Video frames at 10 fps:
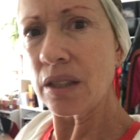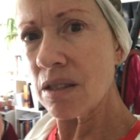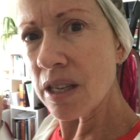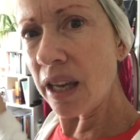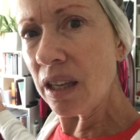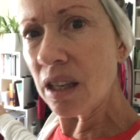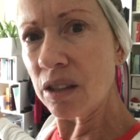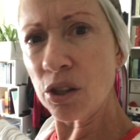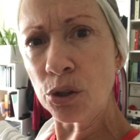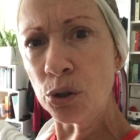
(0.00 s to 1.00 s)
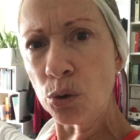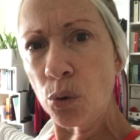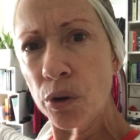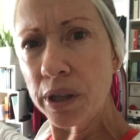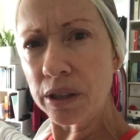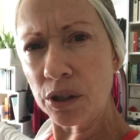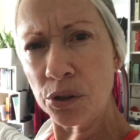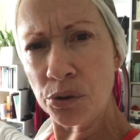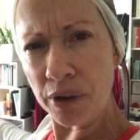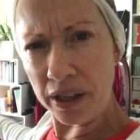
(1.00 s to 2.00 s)
taking the glory and the
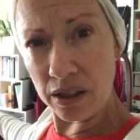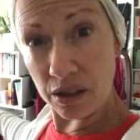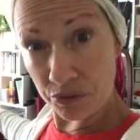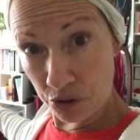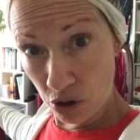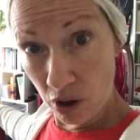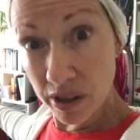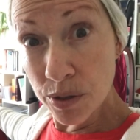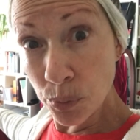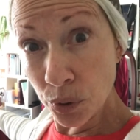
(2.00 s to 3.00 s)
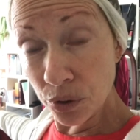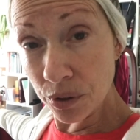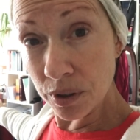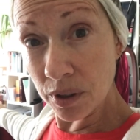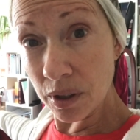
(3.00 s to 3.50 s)
credit of God's word,